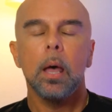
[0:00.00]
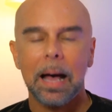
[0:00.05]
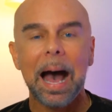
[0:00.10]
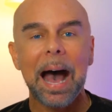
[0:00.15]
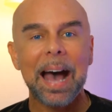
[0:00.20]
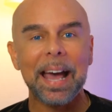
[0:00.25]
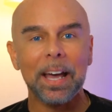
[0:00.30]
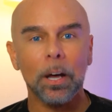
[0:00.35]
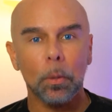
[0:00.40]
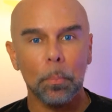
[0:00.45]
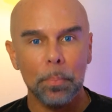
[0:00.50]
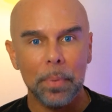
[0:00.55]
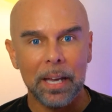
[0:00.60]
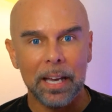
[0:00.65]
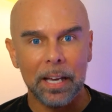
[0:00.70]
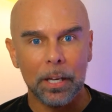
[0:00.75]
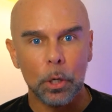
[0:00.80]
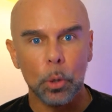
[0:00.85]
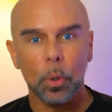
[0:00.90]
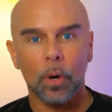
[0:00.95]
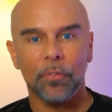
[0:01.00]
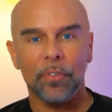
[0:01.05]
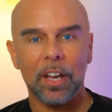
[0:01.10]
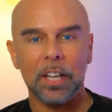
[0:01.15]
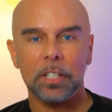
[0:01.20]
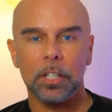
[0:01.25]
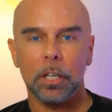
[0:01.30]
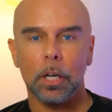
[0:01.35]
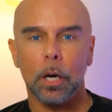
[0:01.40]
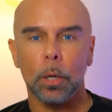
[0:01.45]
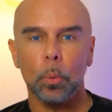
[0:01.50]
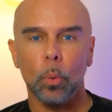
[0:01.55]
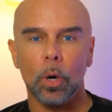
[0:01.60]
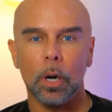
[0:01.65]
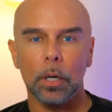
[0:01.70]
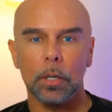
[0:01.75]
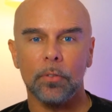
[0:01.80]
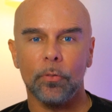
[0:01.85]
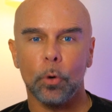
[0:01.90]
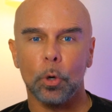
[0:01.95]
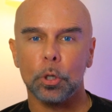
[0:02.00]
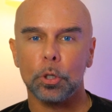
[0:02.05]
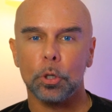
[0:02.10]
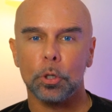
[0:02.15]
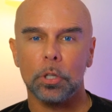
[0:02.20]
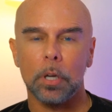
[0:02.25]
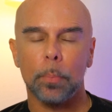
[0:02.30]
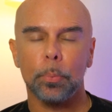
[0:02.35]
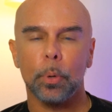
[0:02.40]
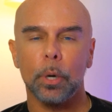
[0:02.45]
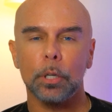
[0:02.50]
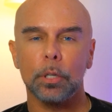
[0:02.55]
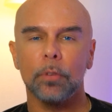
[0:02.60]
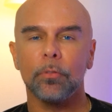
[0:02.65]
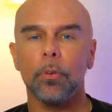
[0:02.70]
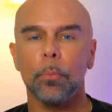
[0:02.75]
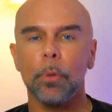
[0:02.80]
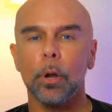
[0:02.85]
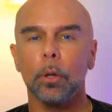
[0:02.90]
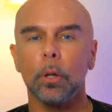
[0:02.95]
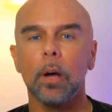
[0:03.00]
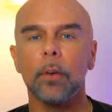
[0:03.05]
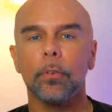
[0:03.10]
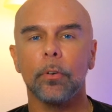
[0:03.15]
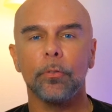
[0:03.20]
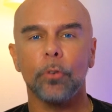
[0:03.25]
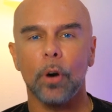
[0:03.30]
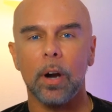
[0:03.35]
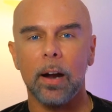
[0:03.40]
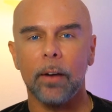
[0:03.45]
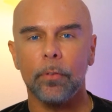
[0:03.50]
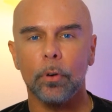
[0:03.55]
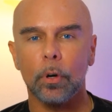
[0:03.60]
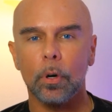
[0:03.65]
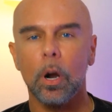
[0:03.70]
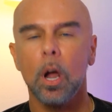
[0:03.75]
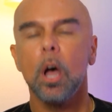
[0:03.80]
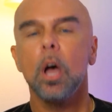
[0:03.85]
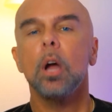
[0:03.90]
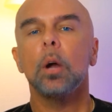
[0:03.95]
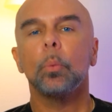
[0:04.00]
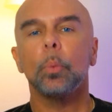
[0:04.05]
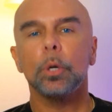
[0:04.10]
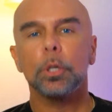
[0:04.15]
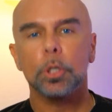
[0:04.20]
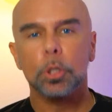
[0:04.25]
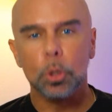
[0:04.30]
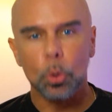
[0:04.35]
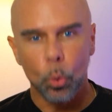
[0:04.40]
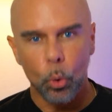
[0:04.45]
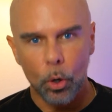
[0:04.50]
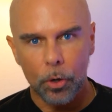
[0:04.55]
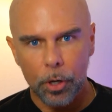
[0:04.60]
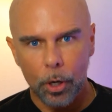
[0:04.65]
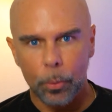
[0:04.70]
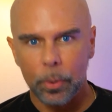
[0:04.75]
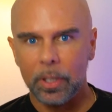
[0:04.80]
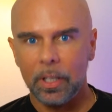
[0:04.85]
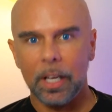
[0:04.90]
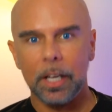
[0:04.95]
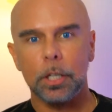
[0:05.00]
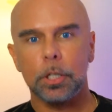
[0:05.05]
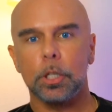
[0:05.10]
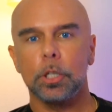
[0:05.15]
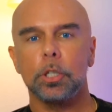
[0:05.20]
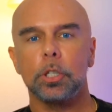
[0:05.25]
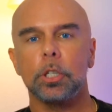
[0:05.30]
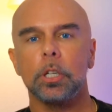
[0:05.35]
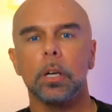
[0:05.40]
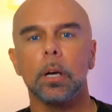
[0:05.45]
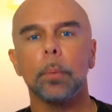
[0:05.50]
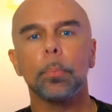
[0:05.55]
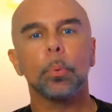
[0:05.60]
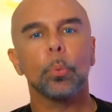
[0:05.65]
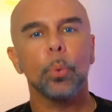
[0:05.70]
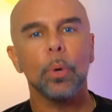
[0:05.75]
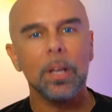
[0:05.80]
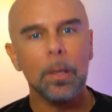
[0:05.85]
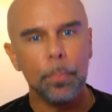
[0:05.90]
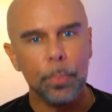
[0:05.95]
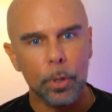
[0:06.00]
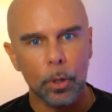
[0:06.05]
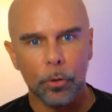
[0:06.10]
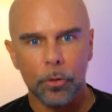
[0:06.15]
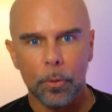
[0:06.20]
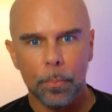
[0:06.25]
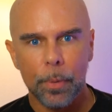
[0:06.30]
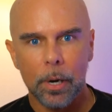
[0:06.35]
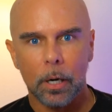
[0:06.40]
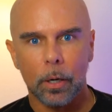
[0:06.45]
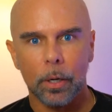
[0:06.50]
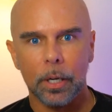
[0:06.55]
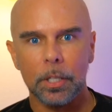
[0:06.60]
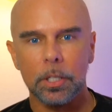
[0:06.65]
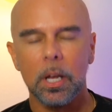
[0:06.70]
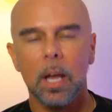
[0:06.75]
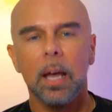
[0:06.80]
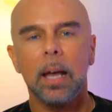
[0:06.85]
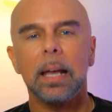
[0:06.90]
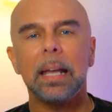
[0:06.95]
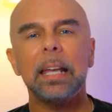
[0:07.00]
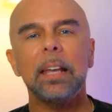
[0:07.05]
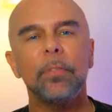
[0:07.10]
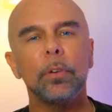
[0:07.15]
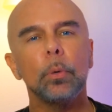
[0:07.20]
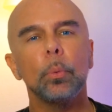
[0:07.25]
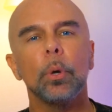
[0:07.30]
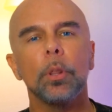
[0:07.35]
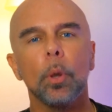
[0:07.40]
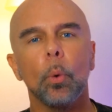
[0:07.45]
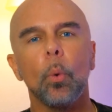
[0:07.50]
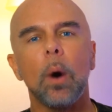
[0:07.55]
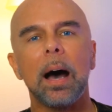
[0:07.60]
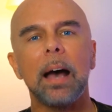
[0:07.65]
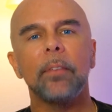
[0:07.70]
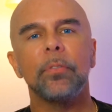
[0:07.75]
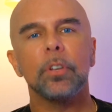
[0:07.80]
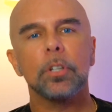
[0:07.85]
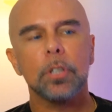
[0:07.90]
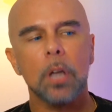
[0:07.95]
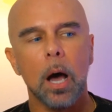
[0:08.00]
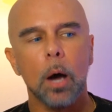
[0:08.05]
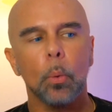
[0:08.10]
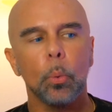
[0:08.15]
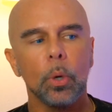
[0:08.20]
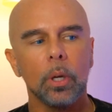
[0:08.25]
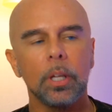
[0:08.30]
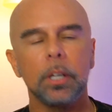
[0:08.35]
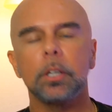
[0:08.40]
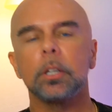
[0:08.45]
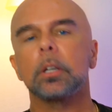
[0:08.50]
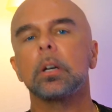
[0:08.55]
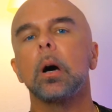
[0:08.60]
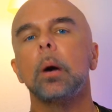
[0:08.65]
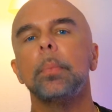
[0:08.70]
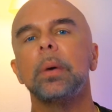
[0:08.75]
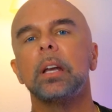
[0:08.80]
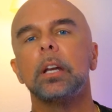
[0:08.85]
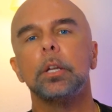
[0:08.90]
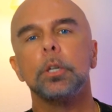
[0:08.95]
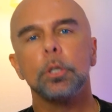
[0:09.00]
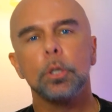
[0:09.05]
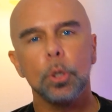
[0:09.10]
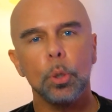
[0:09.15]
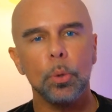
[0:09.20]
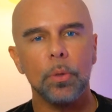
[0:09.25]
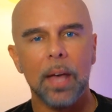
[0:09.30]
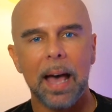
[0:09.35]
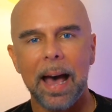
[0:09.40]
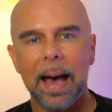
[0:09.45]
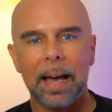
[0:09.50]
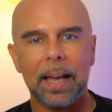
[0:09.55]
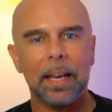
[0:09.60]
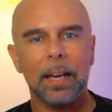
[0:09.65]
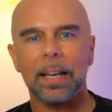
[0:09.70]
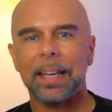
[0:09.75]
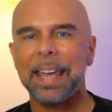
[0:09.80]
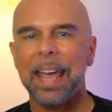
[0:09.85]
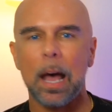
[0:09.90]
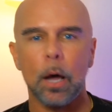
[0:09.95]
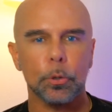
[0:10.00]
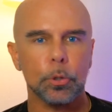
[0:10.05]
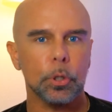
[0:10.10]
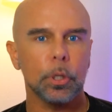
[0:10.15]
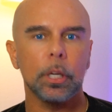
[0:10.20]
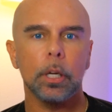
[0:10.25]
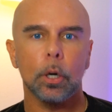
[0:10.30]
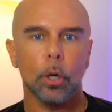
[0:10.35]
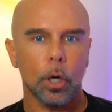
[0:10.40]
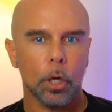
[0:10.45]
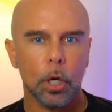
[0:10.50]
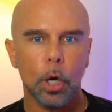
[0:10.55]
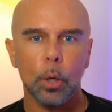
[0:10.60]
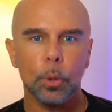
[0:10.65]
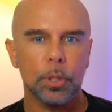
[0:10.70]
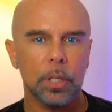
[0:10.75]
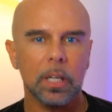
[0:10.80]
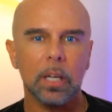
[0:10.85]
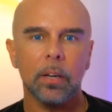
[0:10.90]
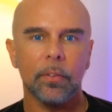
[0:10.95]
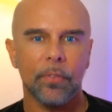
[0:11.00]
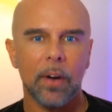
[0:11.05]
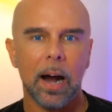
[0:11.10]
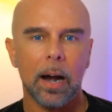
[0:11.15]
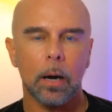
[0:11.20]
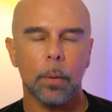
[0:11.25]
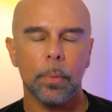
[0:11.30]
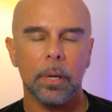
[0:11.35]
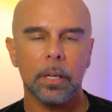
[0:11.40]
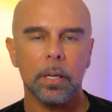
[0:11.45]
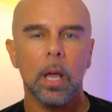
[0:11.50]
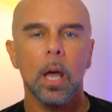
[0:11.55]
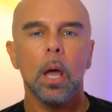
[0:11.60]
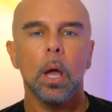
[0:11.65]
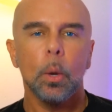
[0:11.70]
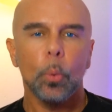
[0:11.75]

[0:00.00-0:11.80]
I help men who are facing unwanted divorce or separation from their lover forever restore their relationship, rebuild the marriage, even when the wife is not willing to come in and do that in a counseling or a coaching environment.